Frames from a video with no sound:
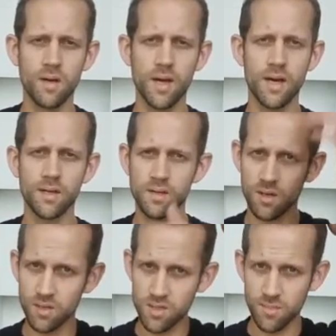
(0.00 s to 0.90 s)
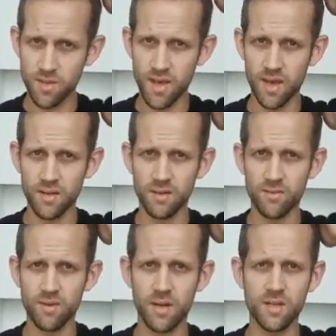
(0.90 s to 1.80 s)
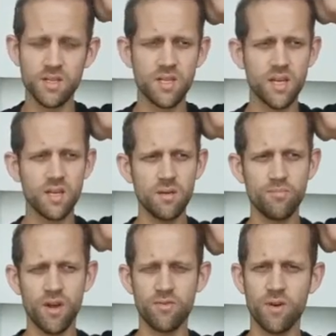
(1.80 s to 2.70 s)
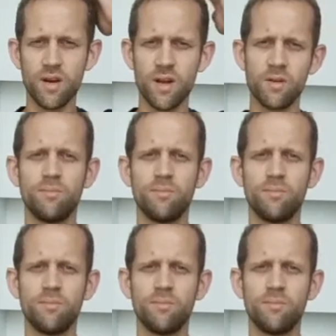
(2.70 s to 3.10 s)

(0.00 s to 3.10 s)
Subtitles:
and on top of the head. Right, just take a deep breath right now.